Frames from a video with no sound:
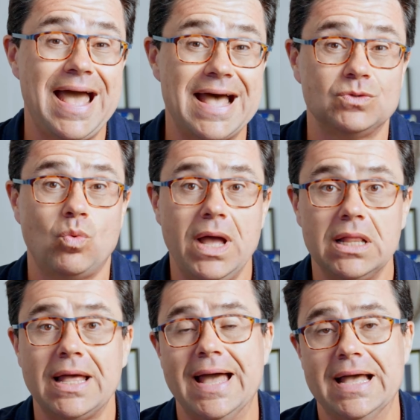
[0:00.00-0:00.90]
as
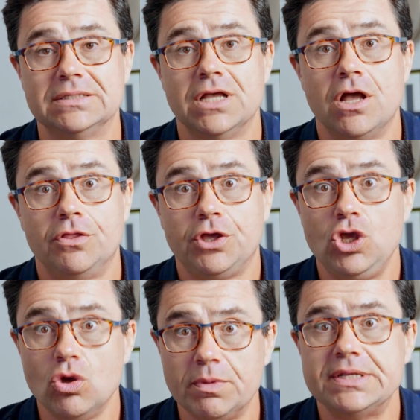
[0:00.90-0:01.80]
well as the
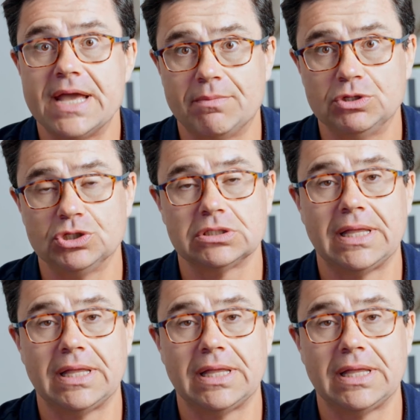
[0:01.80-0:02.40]
human damages